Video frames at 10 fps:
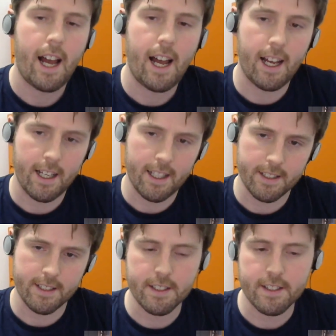
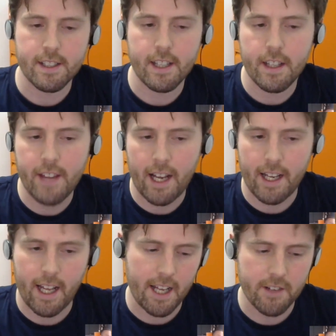And that
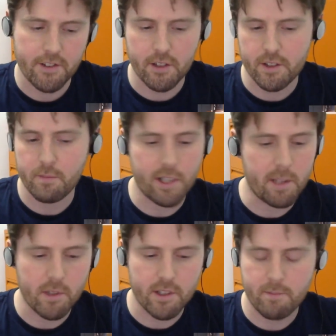allows you to
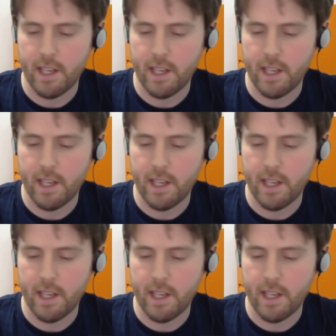pretty much